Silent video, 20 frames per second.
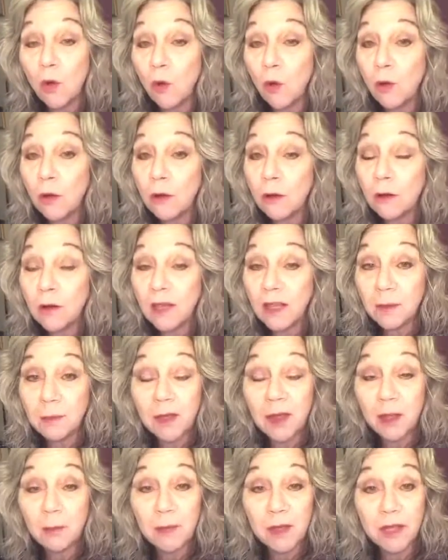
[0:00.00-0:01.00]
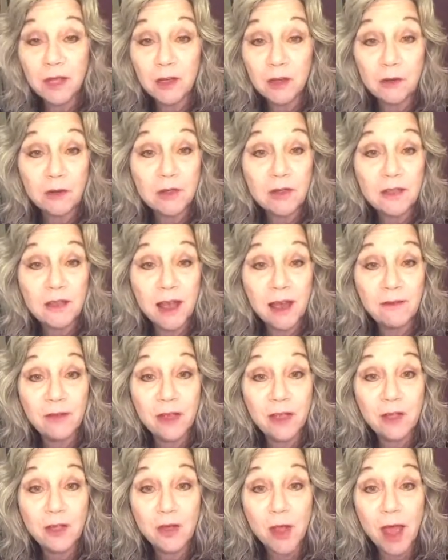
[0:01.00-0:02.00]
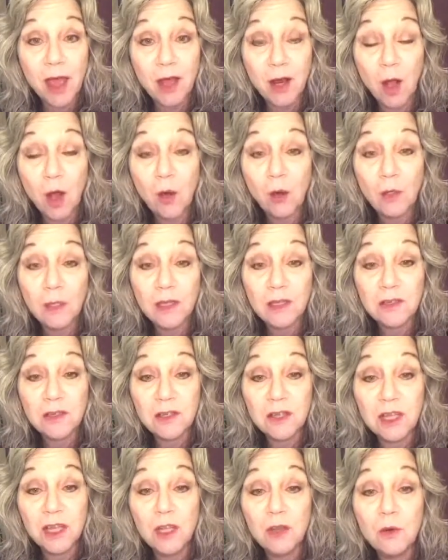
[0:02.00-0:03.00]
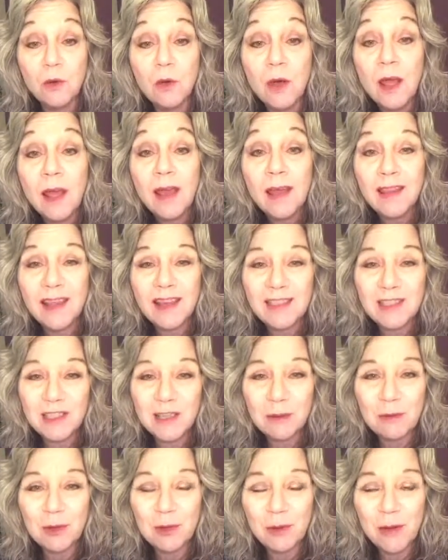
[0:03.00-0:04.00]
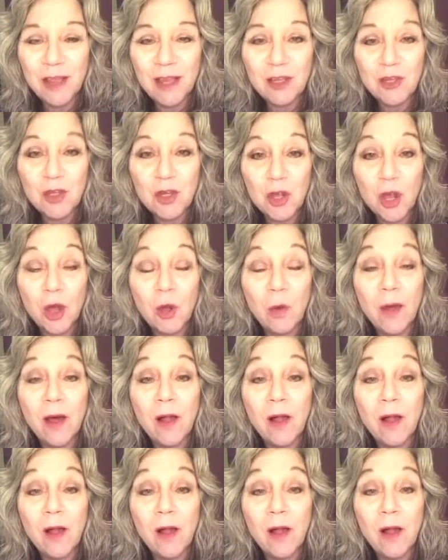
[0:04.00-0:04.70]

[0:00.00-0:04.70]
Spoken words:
or email me at nursesavage@holisticu. That's WHOLISTICU.